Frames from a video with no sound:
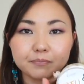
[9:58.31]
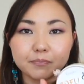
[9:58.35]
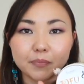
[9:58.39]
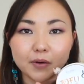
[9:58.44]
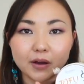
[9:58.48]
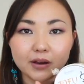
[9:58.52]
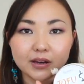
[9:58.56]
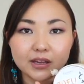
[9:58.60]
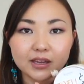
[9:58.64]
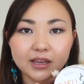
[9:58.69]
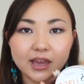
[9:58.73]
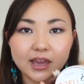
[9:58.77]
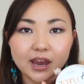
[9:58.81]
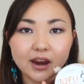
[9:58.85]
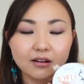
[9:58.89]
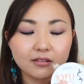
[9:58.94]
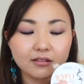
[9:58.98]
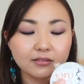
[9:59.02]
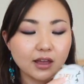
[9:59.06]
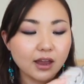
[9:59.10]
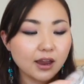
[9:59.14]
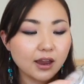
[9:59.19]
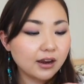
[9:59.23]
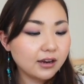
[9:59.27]
body
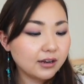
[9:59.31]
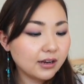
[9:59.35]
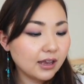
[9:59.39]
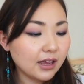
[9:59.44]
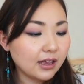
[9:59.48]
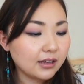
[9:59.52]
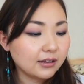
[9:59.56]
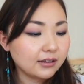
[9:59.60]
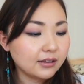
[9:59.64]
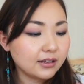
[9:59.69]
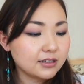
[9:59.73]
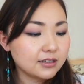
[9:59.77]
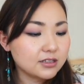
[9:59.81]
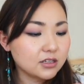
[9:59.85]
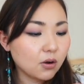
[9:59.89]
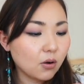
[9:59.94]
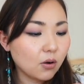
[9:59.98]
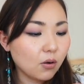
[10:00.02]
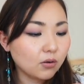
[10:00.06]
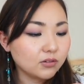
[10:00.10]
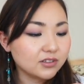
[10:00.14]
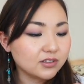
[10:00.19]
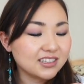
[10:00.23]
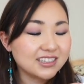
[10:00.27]
care line, and it's
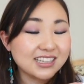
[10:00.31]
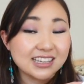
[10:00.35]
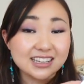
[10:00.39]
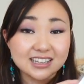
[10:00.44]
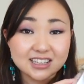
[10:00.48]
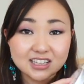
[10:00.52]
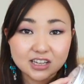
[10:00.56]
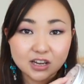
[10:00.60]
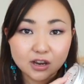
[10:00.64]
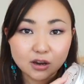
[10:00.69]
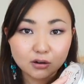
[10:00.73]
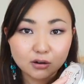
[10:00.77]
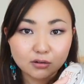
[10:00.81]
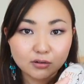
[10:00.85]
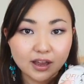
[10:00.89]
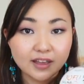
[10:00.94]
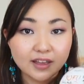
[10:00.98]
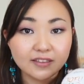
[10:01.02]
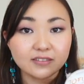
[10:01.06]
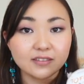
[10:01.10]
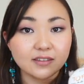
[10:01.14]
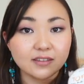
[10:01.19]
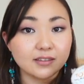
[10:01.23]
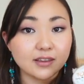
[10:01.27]
called Scentio,
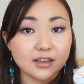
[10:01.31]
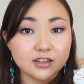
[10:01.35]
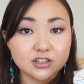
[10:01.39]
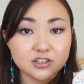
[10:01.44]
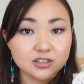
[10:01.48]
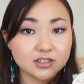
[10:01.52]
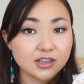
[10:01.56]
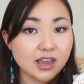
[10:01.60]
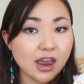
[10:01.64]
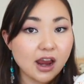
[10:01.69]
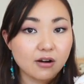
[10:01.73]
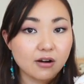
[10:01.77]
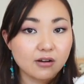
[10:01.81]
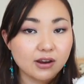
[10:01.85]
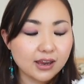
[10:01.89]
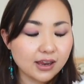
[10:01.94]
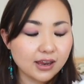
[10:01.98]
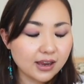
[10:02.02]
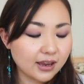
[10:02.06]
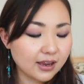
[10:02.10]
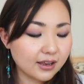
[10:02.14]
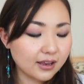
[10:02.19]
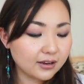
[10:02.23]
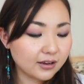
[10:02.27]
and they just carry
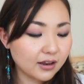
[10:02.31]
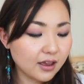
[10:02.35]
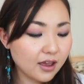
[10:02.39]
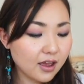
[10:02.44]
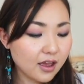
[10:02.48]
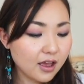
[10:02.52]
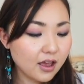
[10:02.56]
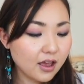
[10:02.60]
in